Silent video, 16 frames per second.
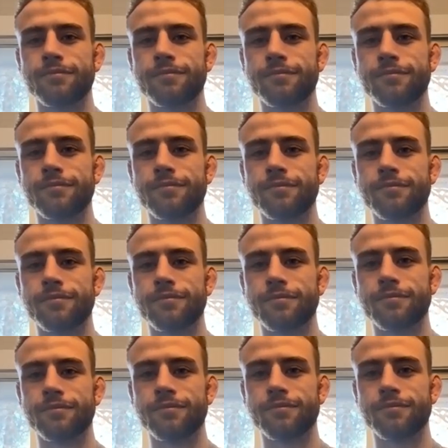
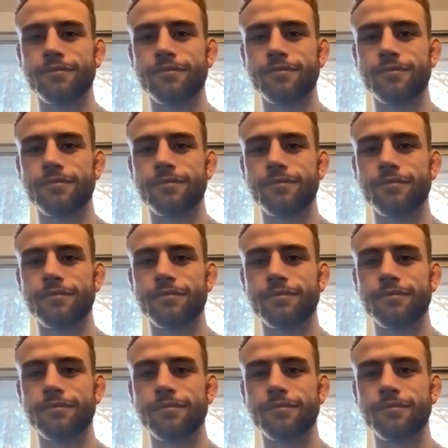
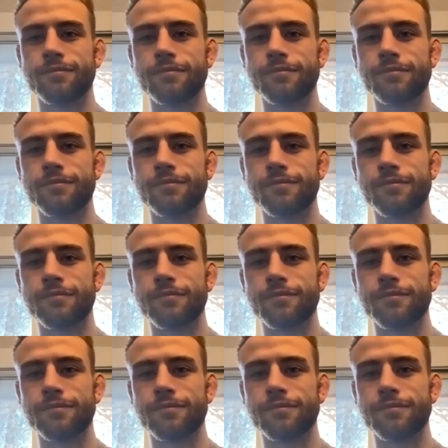
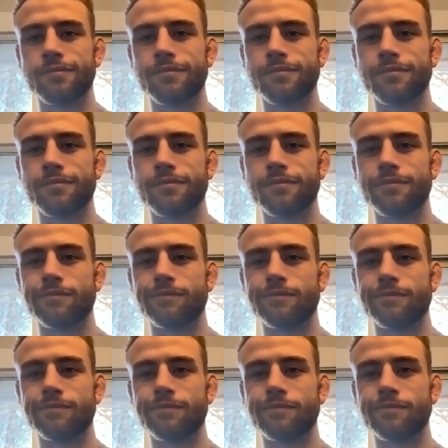
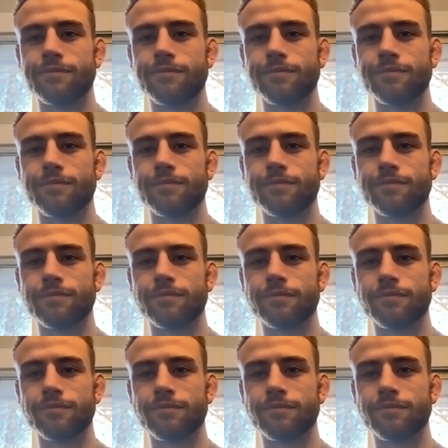No words are spoken by the person on screen.